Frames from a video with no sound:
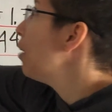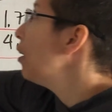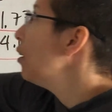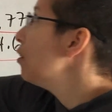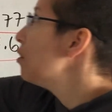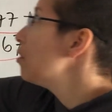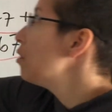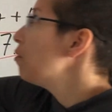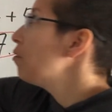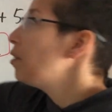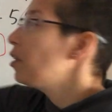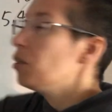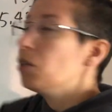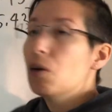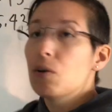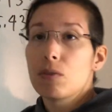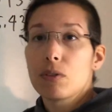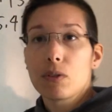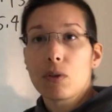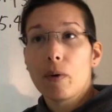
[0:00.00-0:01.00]
relatively
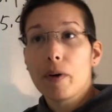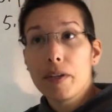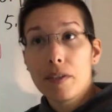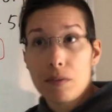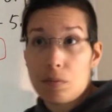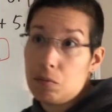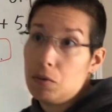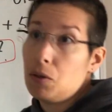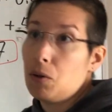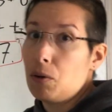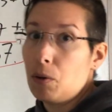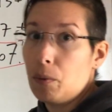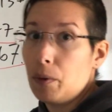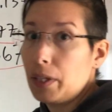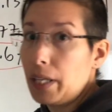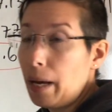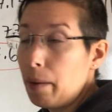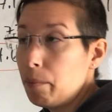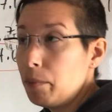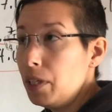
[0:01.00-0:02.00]
low scores. We don't know what
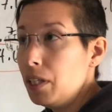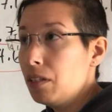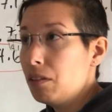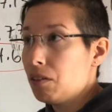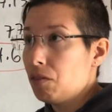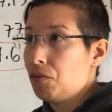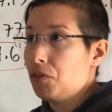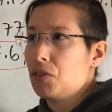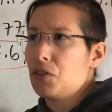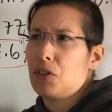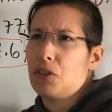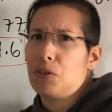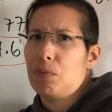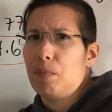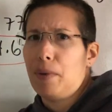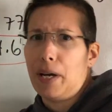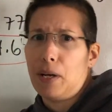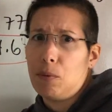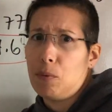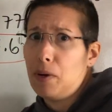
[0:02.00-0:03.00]
that means, if it's good,
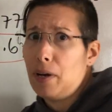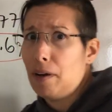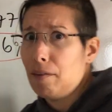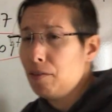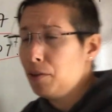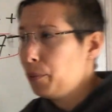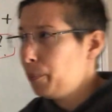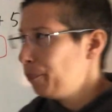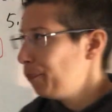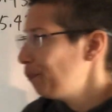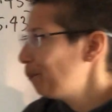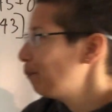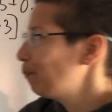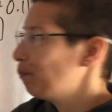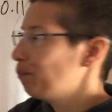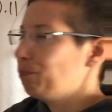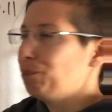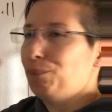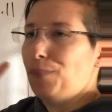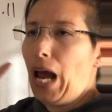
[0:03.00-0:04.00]
bad, whatever.
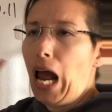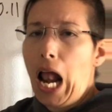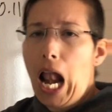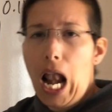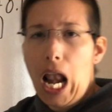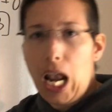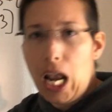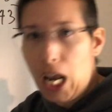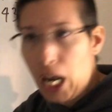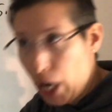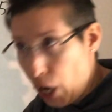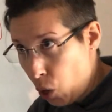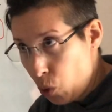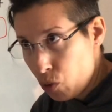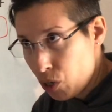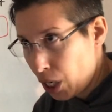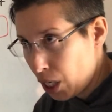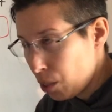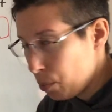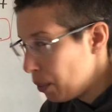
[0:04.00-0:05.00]
No
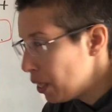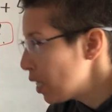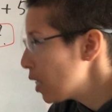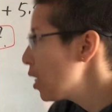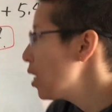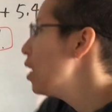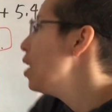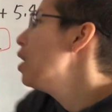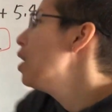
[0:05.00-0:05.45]
judgment.